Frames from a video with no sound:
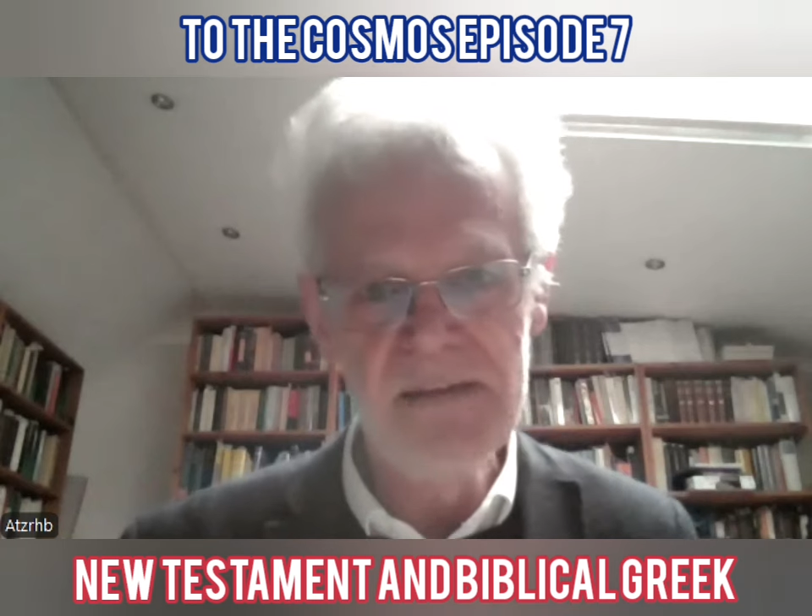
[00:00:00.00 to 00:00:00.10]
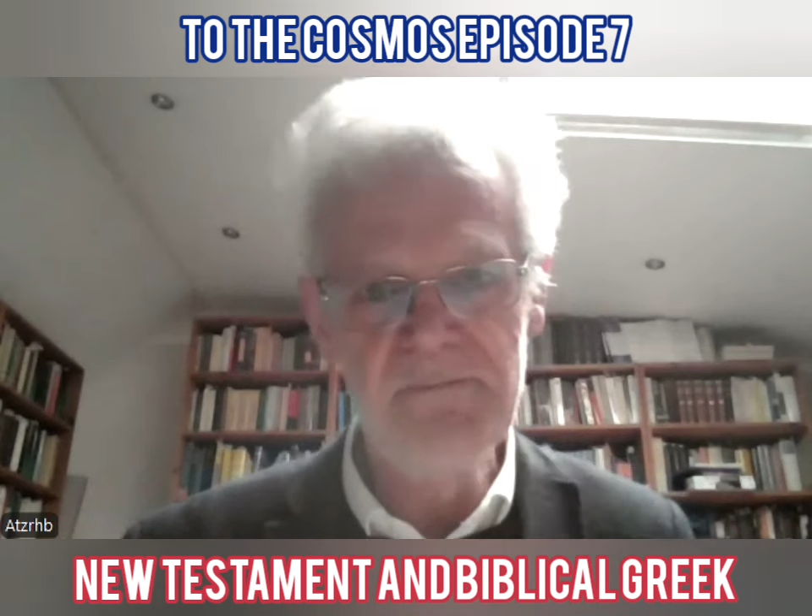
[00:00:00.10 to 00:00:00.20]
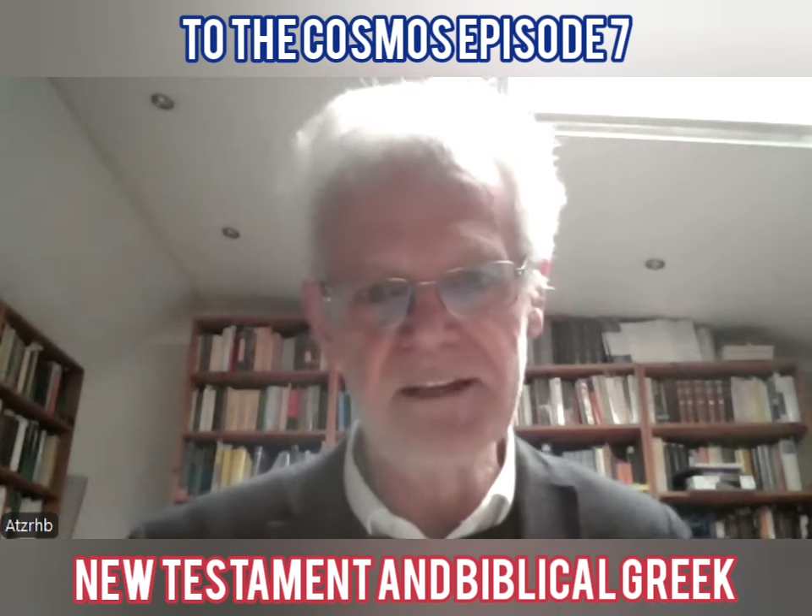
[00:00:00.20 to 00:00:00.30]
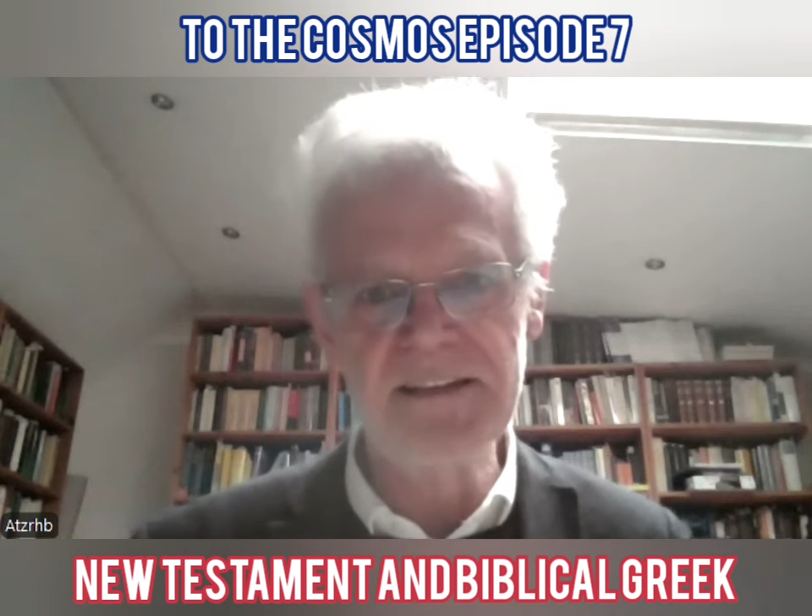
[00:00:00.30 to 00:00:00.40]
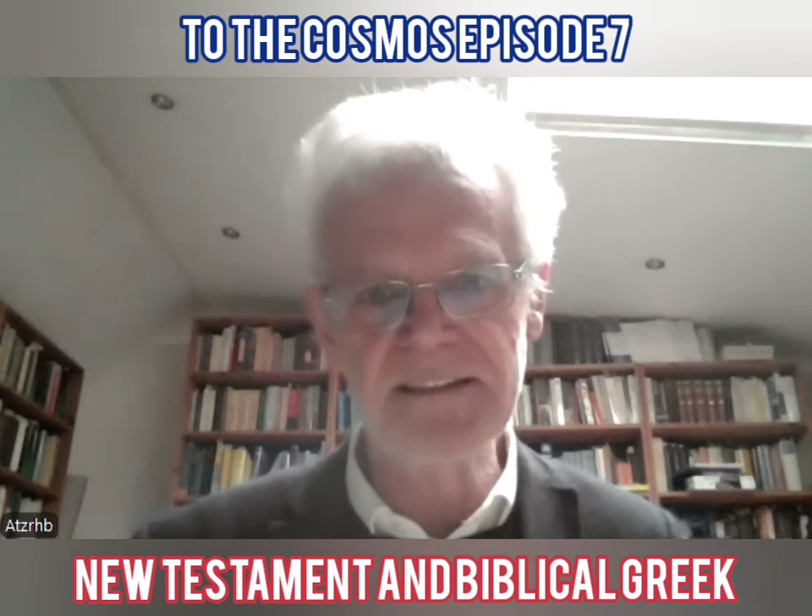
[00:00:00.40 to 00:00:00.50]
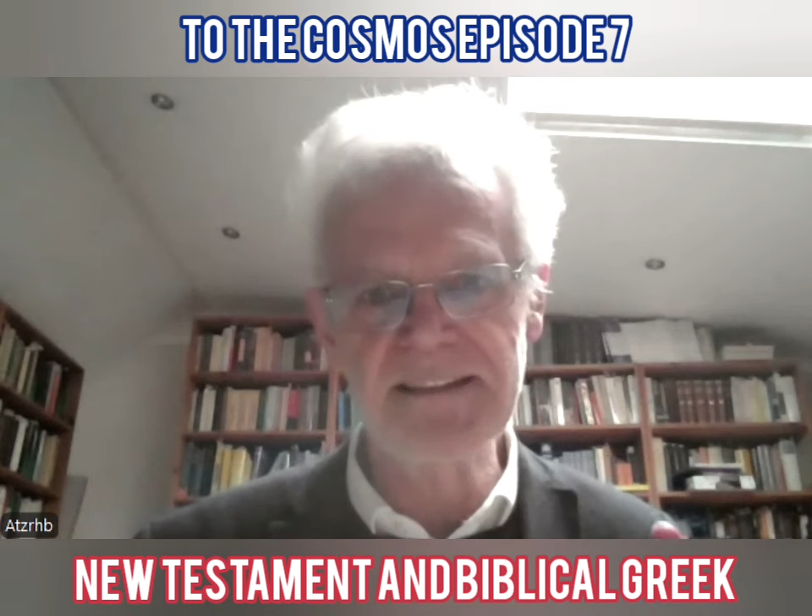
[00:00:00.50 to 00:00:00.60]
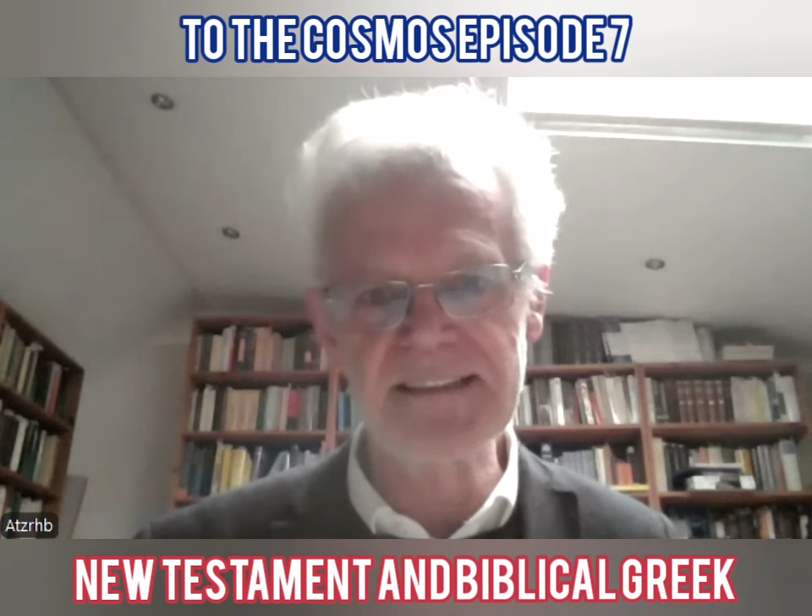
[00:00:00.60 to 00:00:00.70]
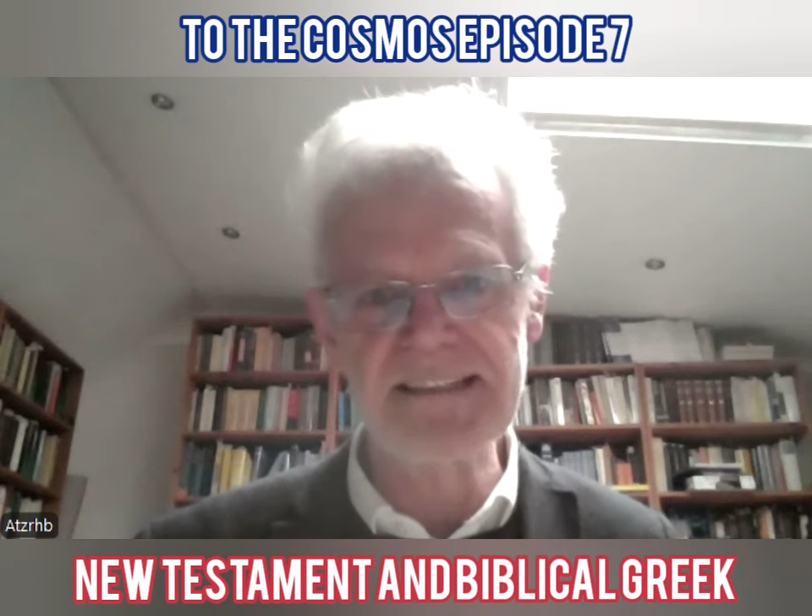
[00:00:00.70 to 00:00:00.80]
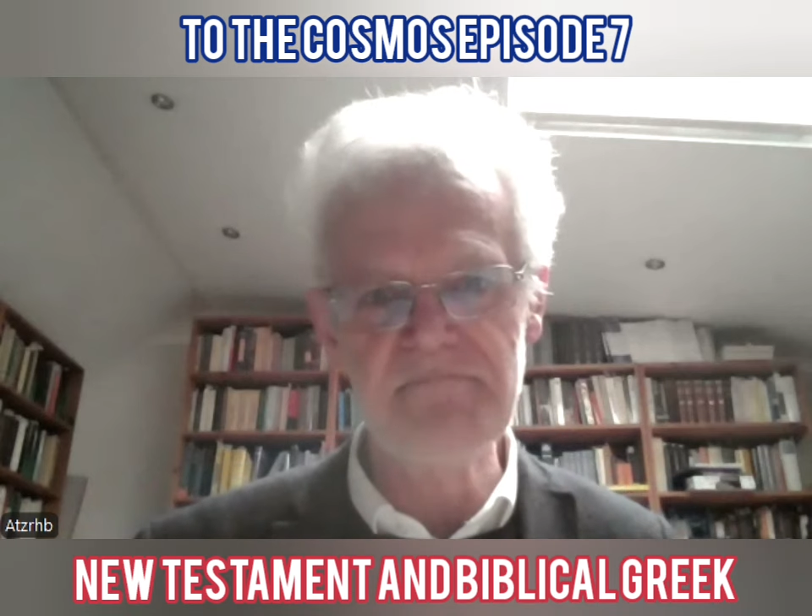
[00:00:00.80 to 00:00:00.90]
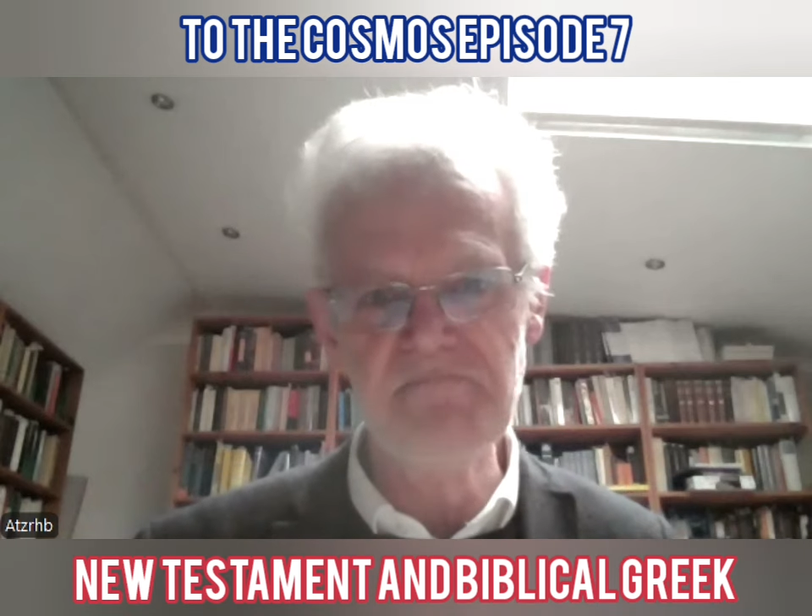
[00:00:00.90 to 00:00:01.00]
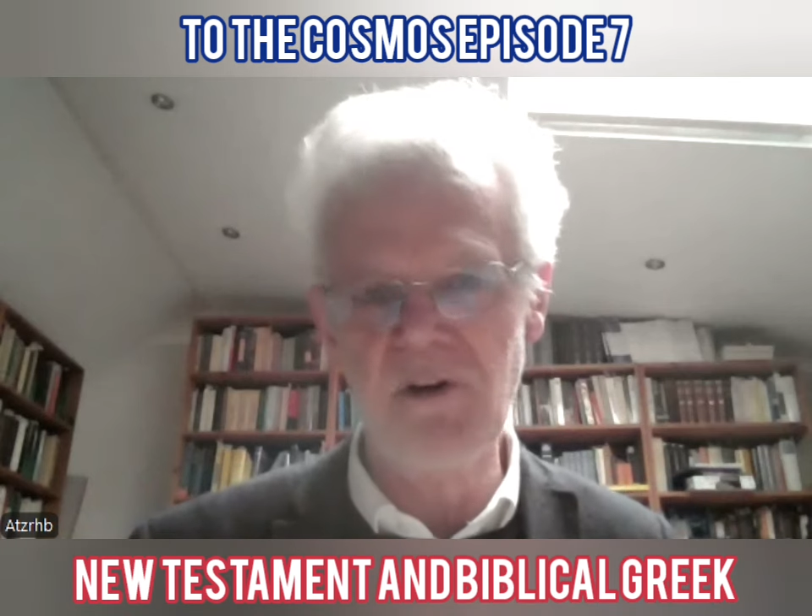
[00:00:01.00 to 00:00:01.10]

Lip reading: because at some